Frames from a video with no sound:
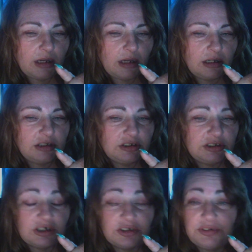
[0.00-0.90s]
it's
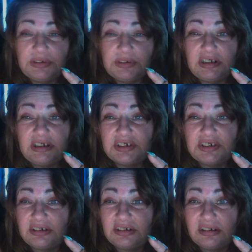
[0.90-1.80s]
actually really
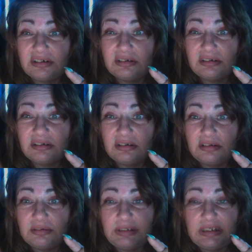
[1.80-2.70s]
disgusting
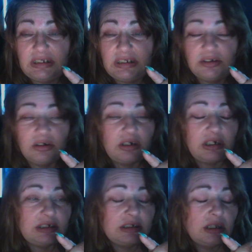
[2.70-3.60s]
the way they target it.
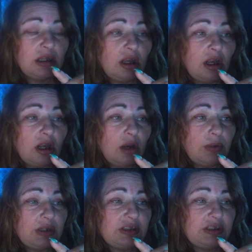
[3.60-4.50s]

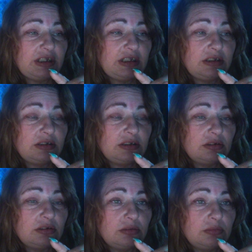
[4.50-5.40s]
But they
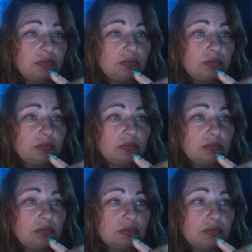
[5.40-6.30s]

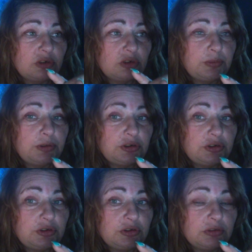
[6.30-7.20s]
try to
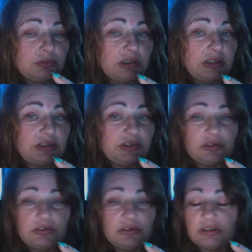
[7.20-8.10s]
push
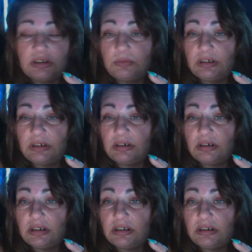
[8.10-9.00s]
cleansers and
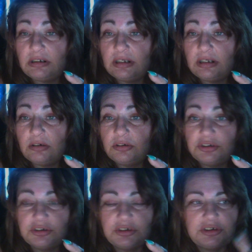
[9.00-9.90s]
whatnot that are
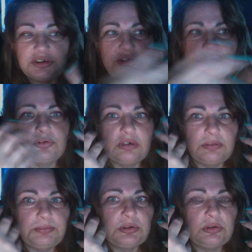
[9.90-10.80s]
just going to
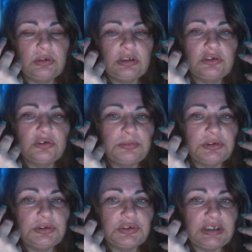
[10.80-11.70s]
strip the oils from your
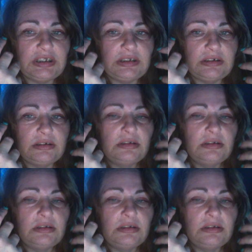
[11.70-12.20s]
skin,